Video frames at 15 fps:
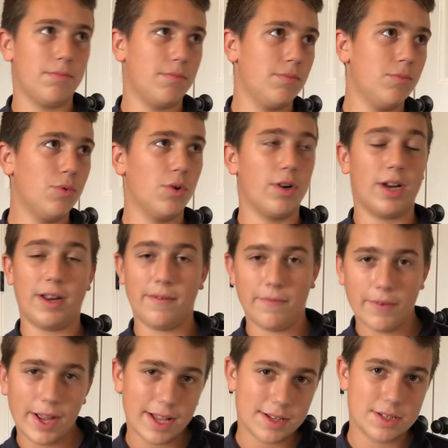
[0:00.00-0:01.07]
more
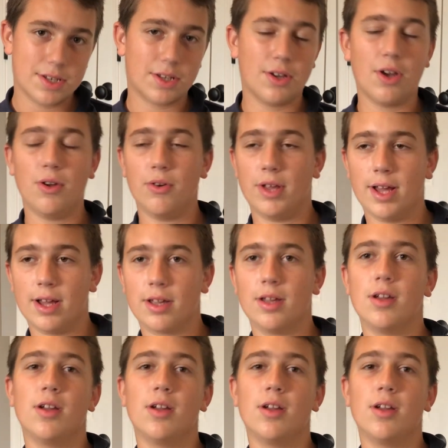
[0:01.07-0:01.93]
advanced codec